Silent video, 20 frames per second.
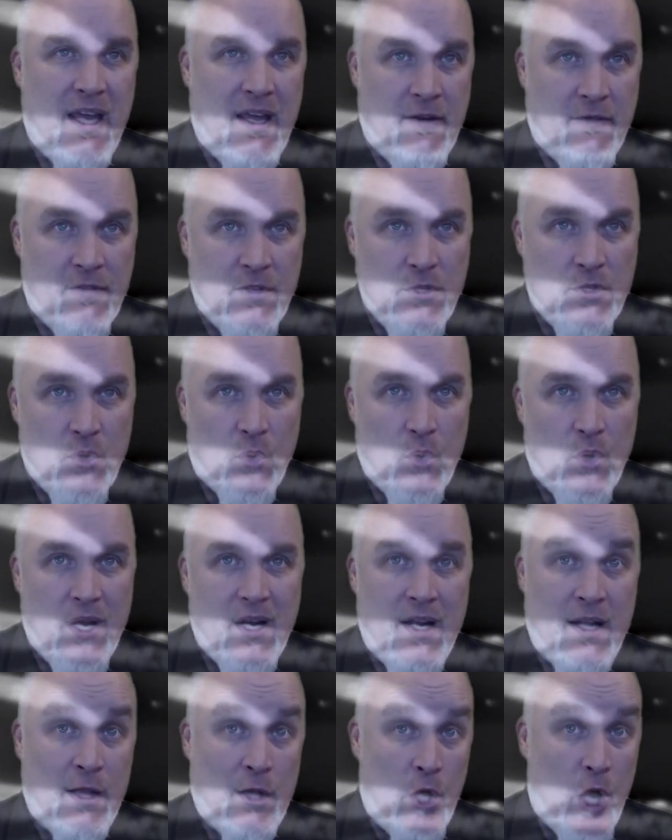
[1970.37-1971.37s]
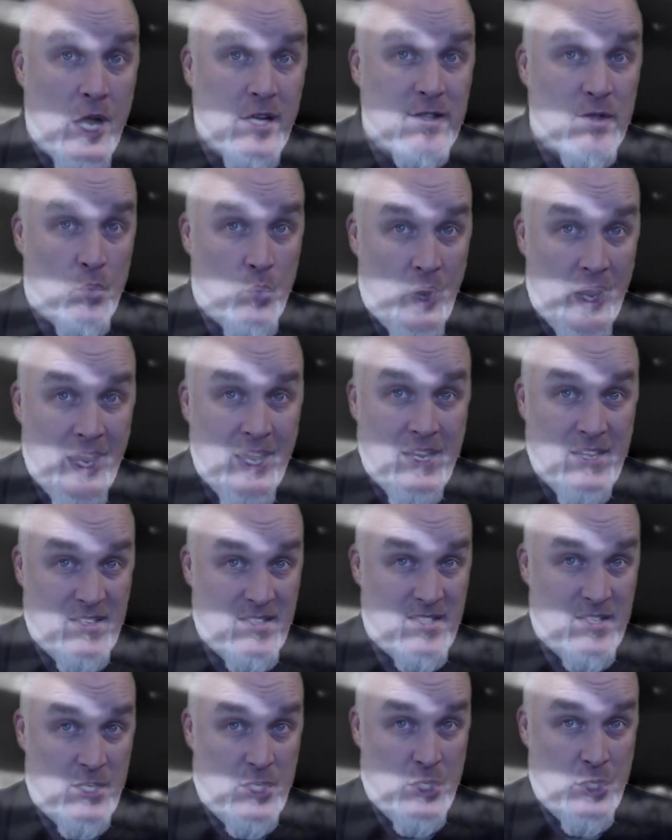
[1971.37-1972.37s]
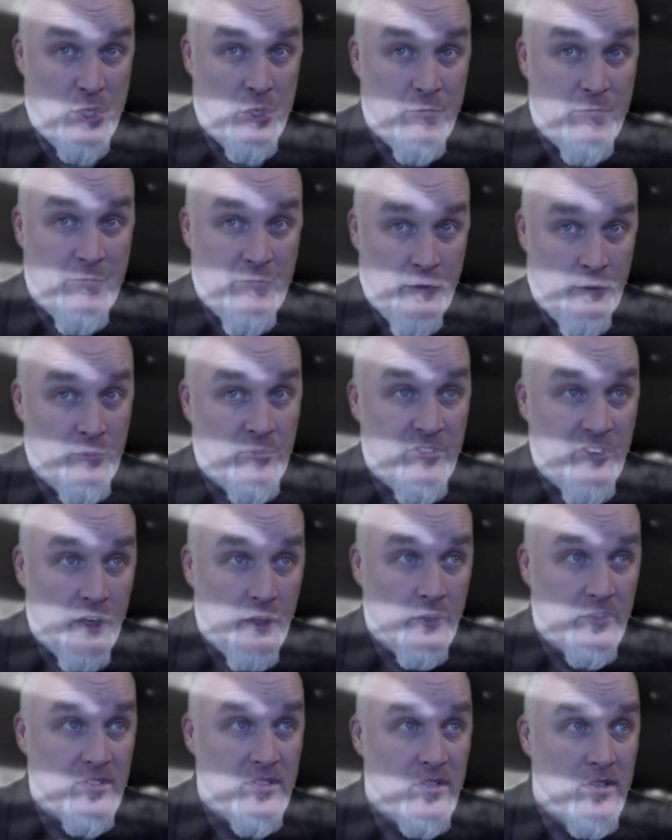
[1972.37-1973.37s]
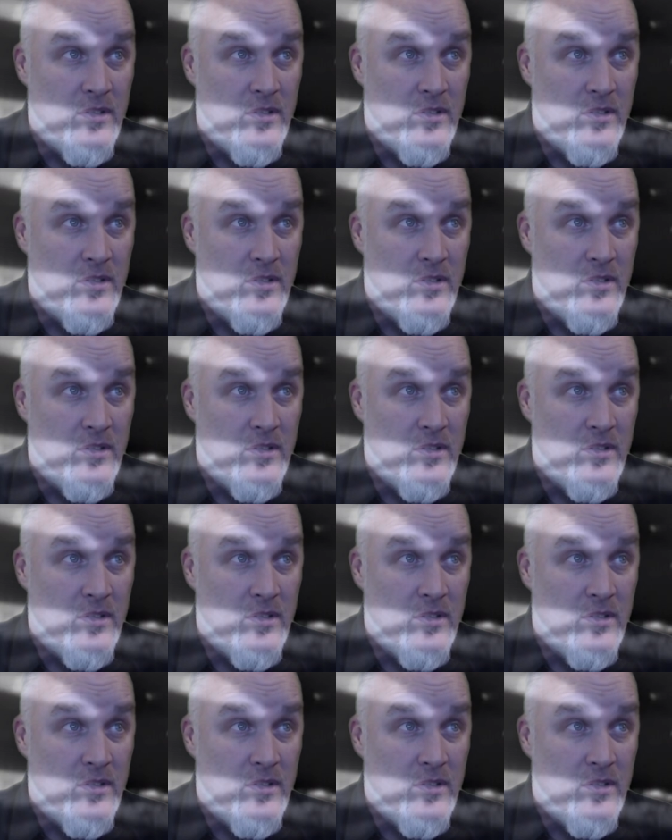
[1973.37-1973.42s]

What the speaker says: inventoried and locked away in a secure film vault?